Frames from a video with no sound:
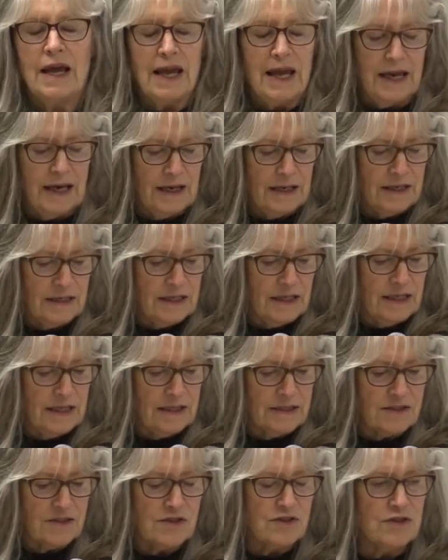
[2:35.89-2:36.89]
and
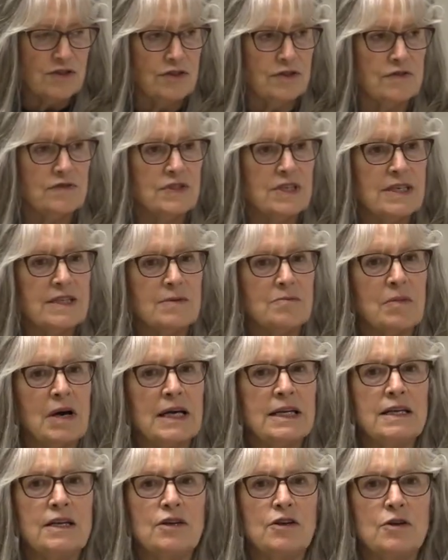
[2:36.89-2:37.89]
it served the
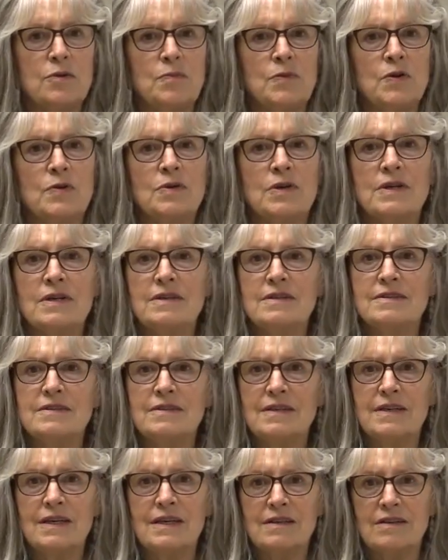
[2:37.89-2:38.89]
mining communities
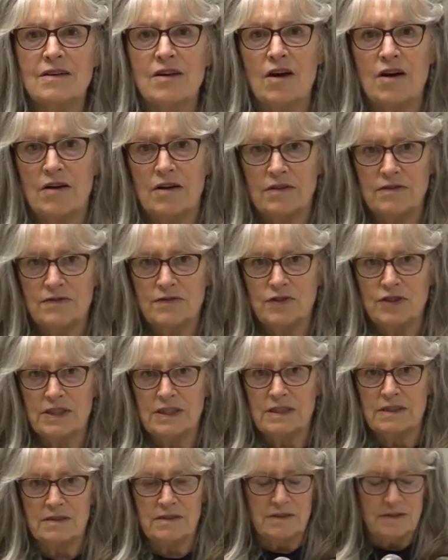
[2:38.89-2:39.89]
in our
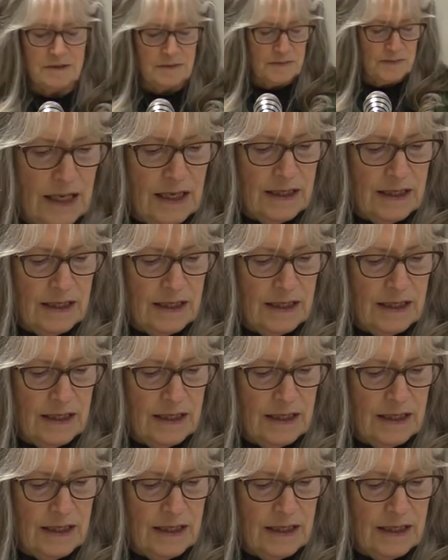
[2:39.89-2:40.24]
foothills.